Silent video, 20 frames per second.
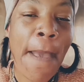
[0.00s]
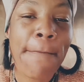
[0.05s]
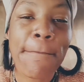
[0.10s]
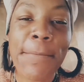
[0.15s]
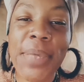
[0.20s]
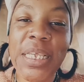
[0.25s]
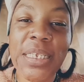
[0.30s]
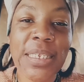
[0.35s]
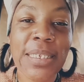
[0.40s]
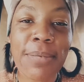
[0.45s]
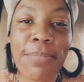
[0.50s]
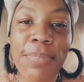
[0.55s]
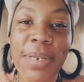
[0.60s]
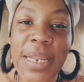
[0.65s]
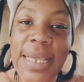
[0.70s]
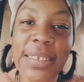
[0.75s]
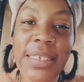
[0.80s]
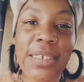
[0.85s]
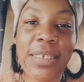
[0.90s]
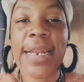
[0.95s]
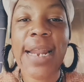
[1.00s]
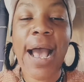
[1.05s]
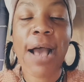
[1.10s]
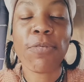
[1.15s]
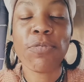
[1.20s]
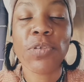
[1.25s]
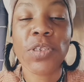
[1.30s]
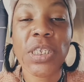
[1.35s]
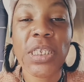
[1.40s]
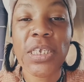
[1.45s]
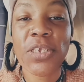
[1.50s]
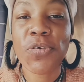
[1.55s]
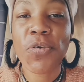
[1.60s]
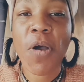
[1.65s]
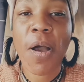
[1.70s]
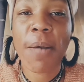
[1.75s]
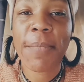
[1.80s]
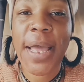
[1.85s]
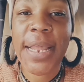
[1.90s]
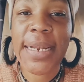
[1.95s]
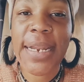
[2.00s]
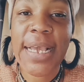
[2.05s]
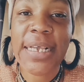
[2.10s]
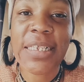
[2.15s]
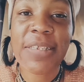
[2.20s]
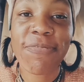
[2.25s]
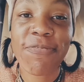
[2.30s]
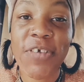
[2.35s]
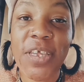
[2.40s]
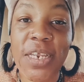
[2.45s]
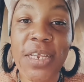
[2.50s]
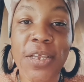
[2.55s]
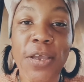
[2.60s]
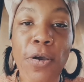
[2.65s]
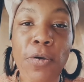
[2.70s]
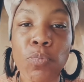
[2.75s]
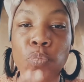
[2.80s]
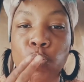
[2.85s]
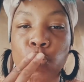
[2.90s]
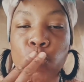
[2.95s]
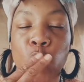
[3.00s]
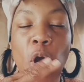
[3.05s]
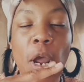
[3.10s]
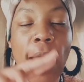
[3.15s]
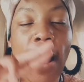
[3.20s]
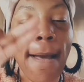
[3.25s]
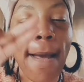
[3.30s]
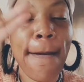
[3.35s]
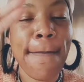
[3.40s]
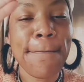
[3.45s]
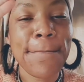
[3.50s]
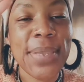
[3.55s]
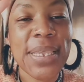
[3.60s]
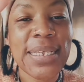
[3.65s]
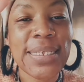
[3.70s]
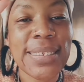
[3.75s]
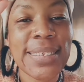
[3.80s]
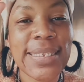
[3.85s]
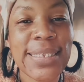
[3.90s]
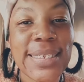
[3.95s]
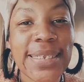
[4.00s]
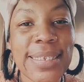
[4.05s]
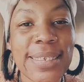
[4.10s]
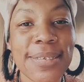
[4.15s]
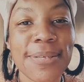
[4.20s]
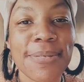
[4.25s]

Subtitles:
Peace and blessings. I will see you on my next video. Peace.